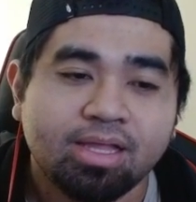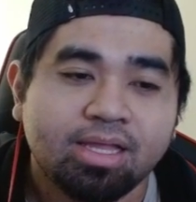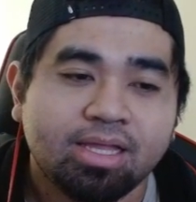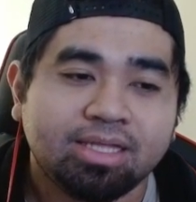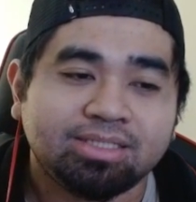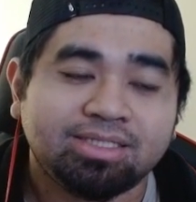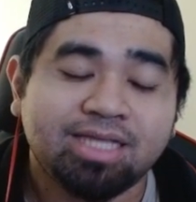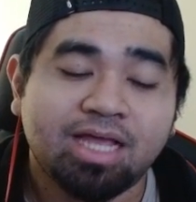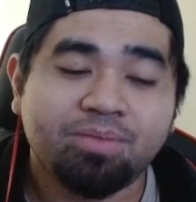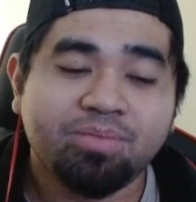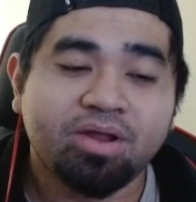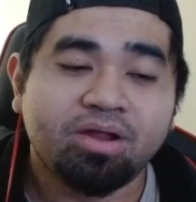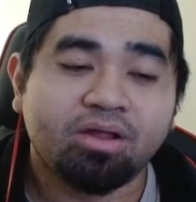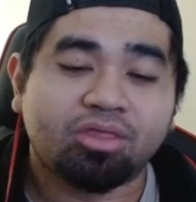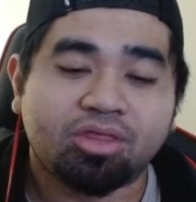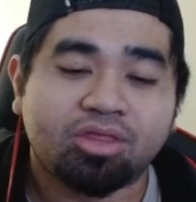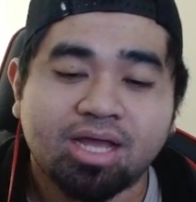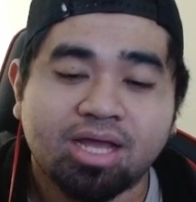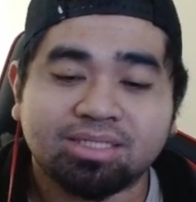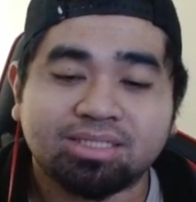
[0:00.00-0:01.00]
Tell me your
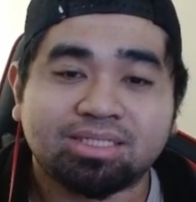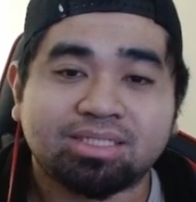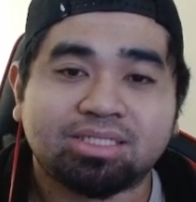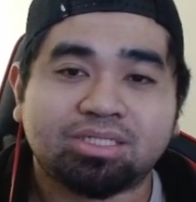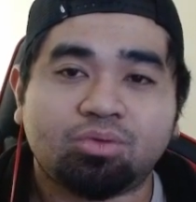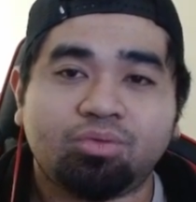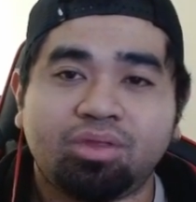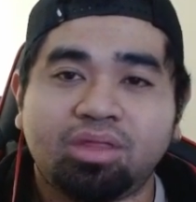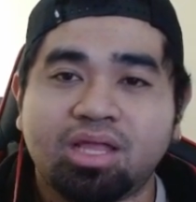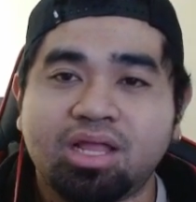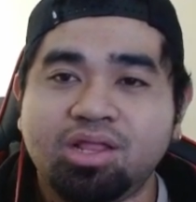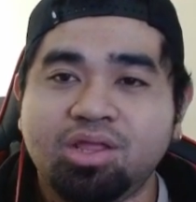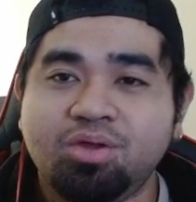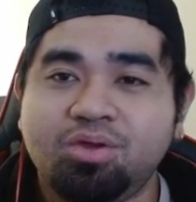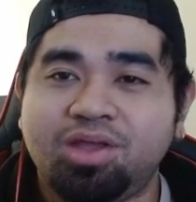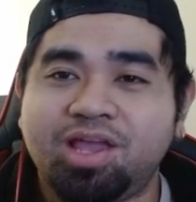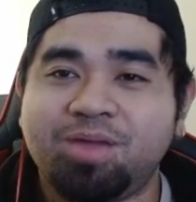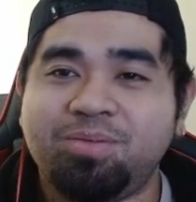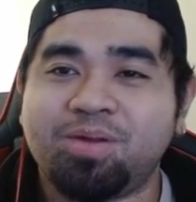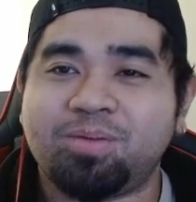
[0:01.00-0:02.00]
thoughts with the new
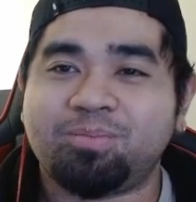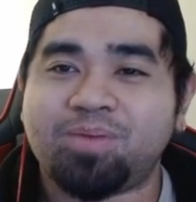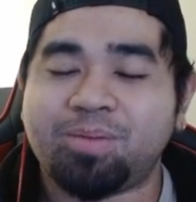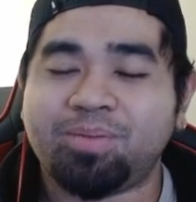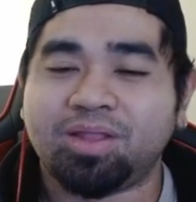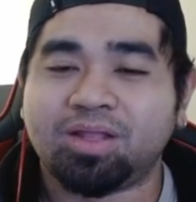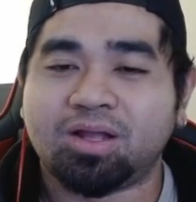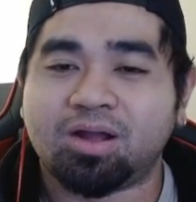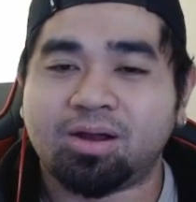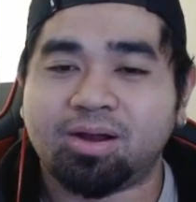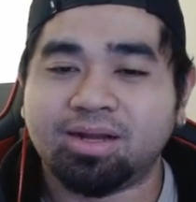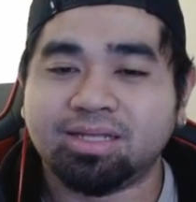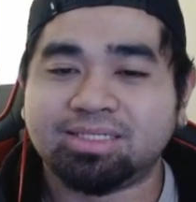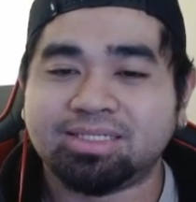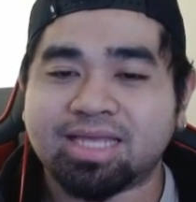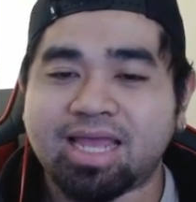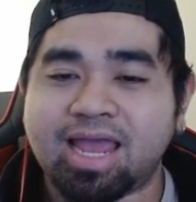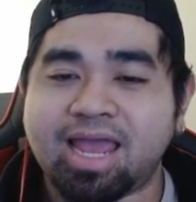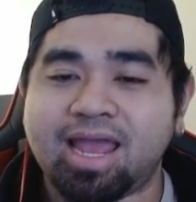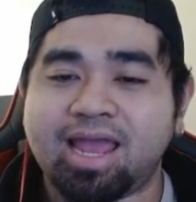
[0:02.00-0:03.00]
Gimmick Puppet cards,
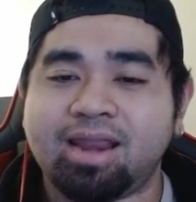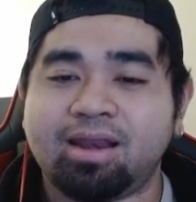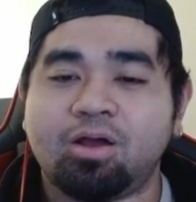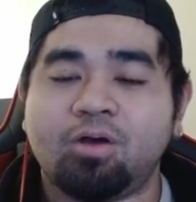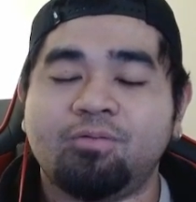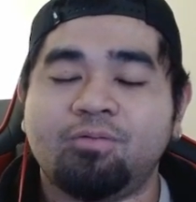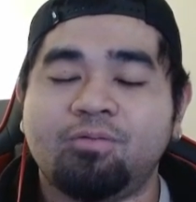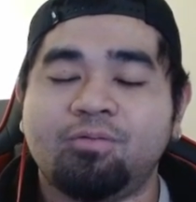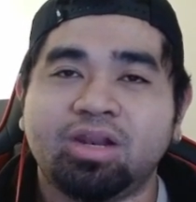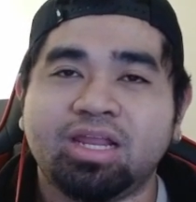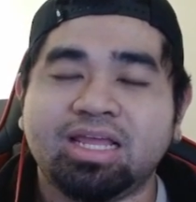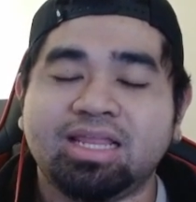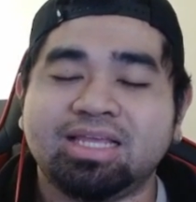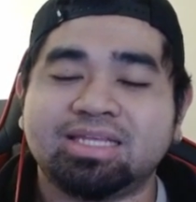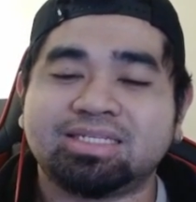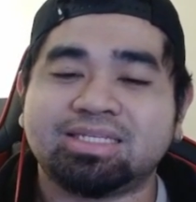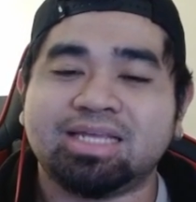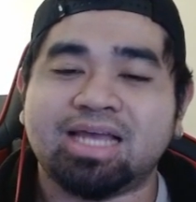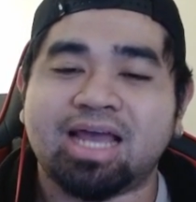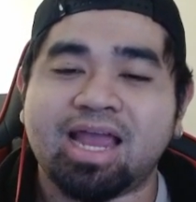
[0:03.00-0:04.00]
and hopefully
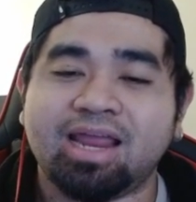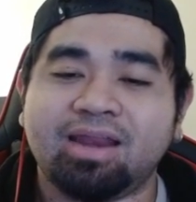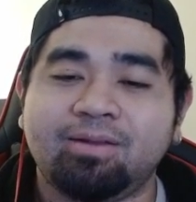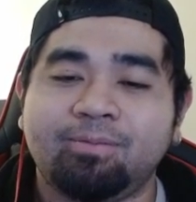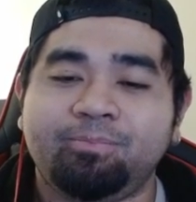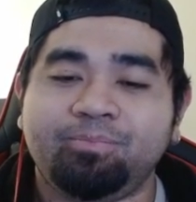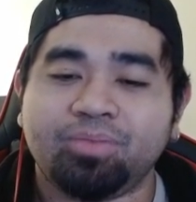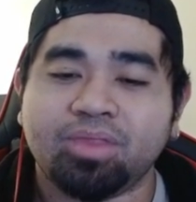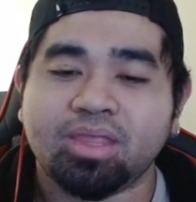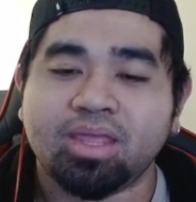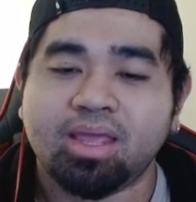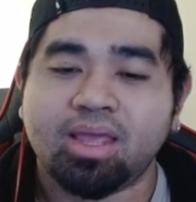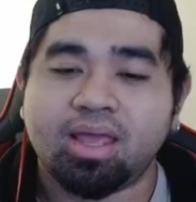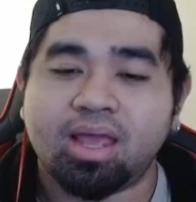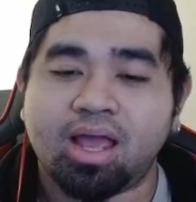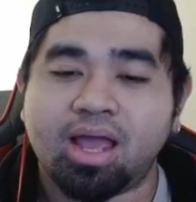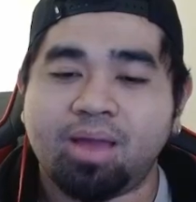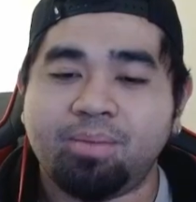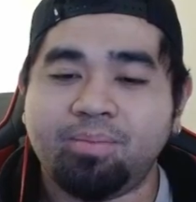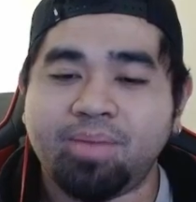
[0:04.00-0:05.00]
this guide
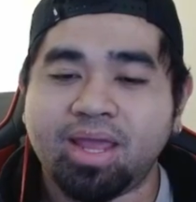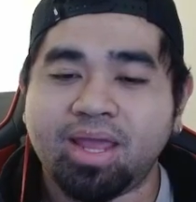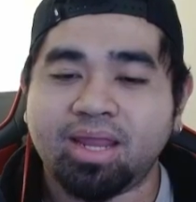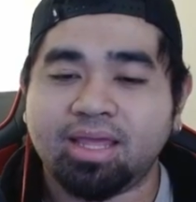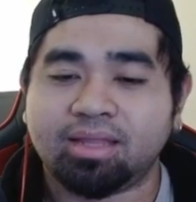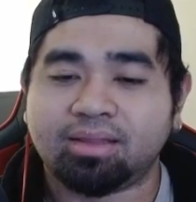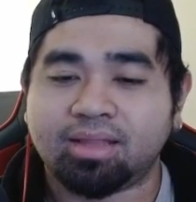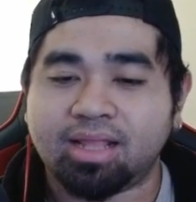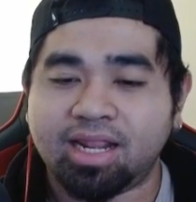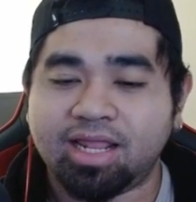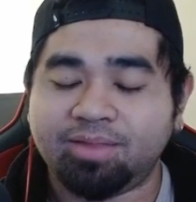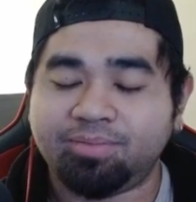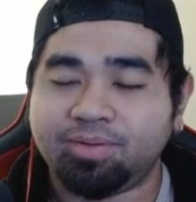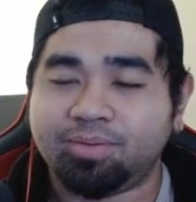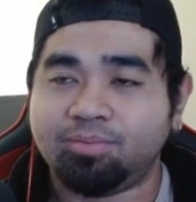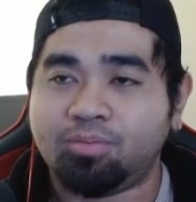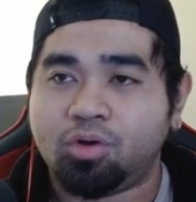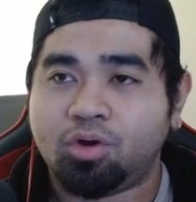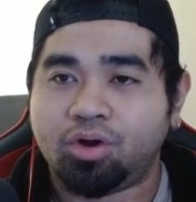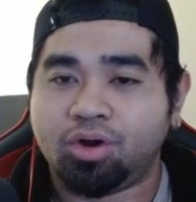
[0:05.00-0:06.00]
made it a little bit
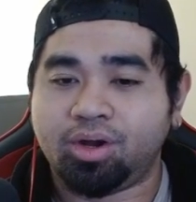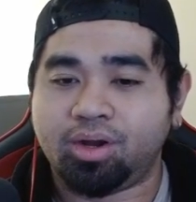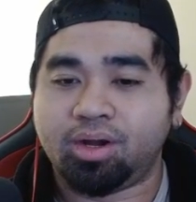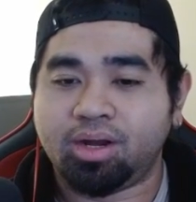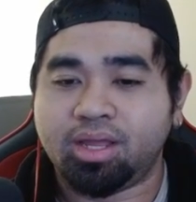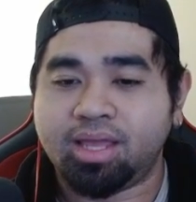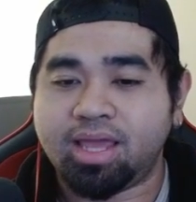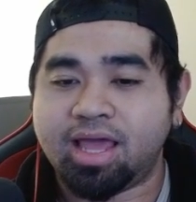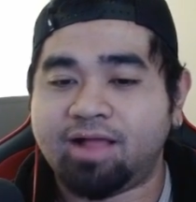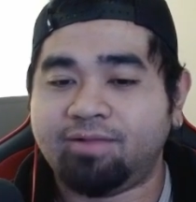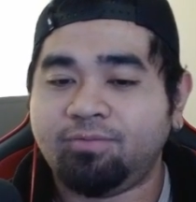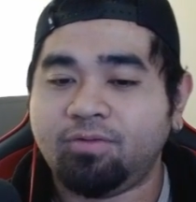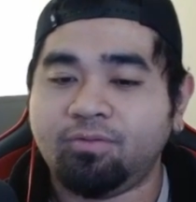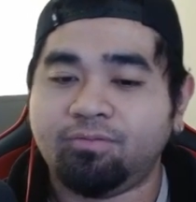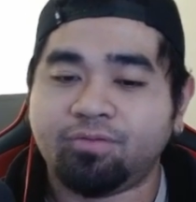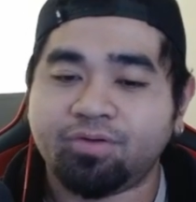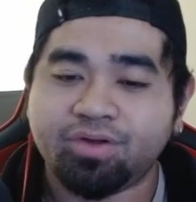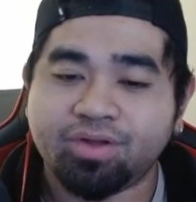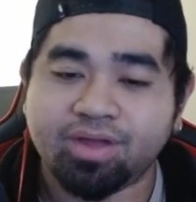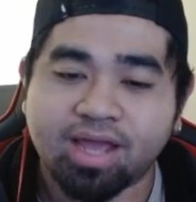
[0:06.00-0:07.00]
more helpful
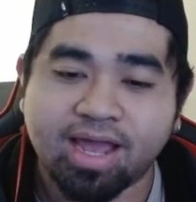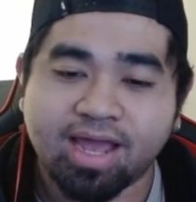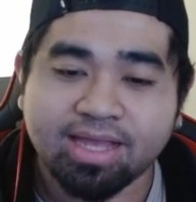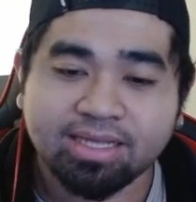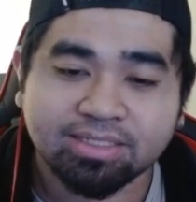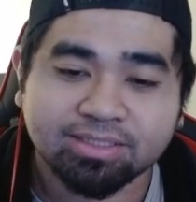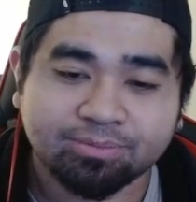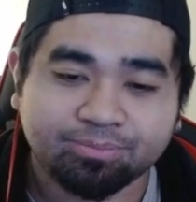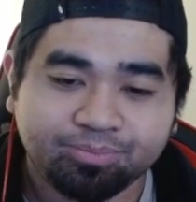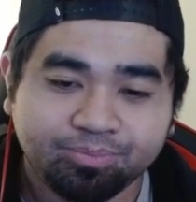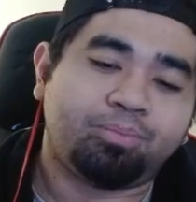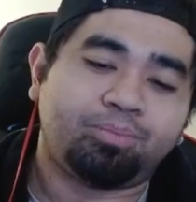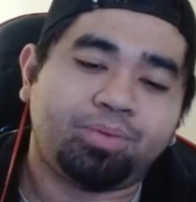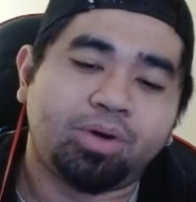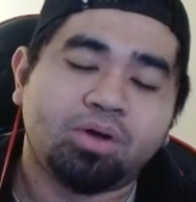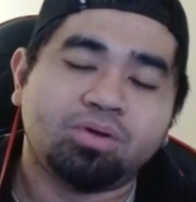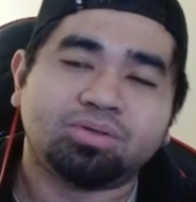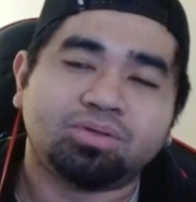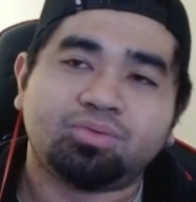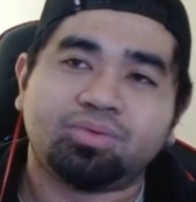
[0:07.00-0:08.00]
for you guys.
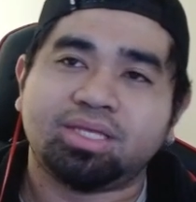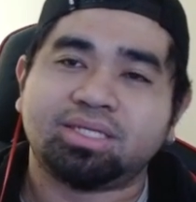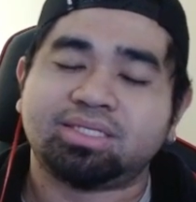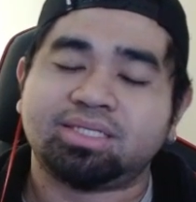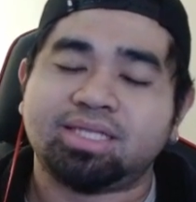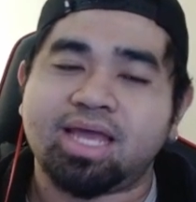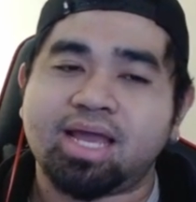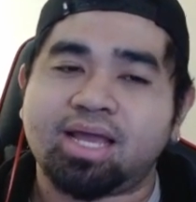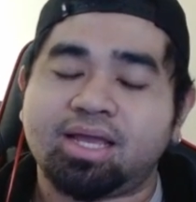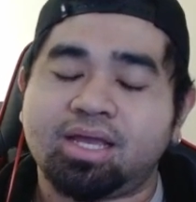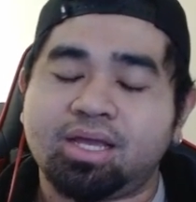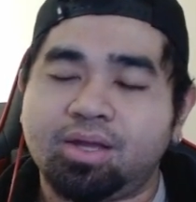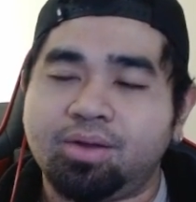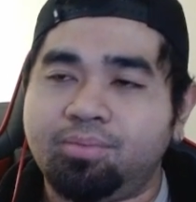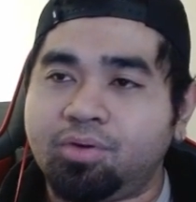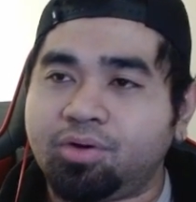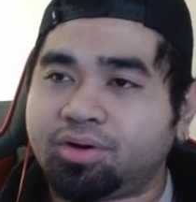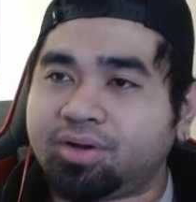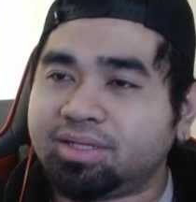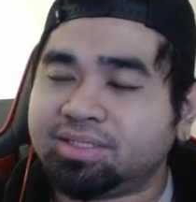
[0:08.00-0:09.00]
Pros with this deck,
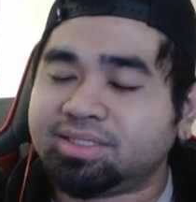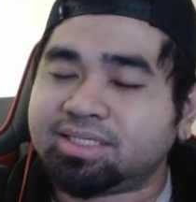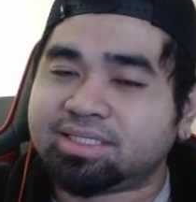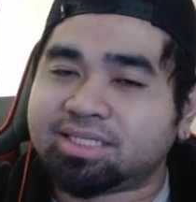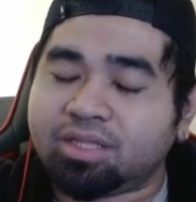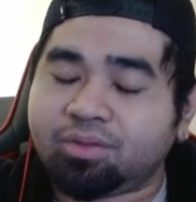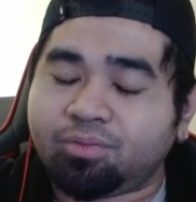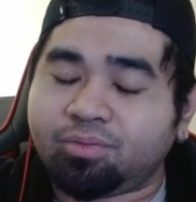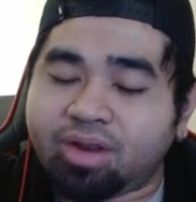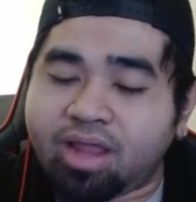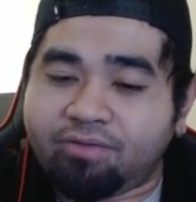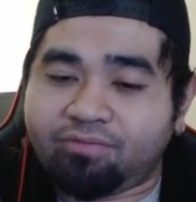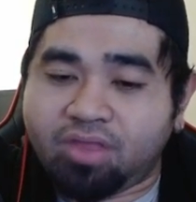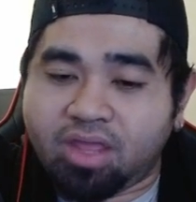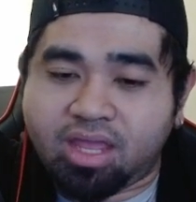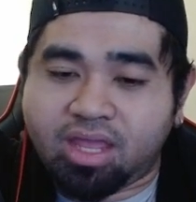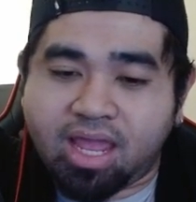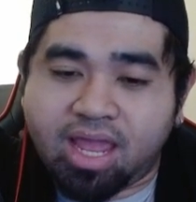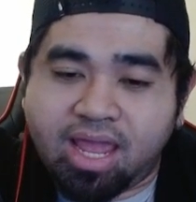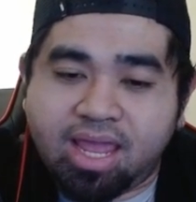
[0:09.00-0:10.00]
more consistent with the
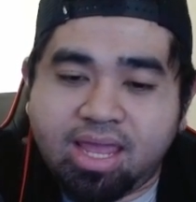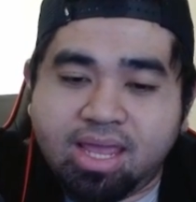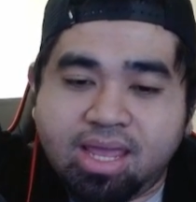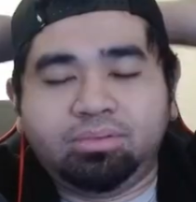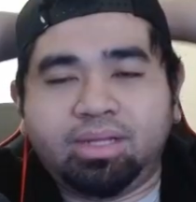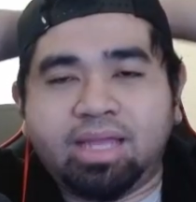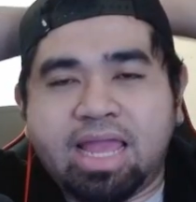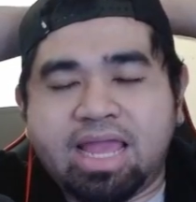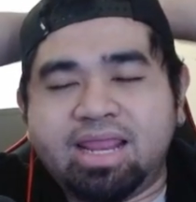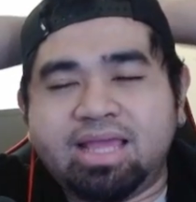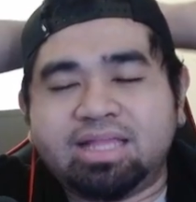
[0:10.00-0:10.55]
FTK, and then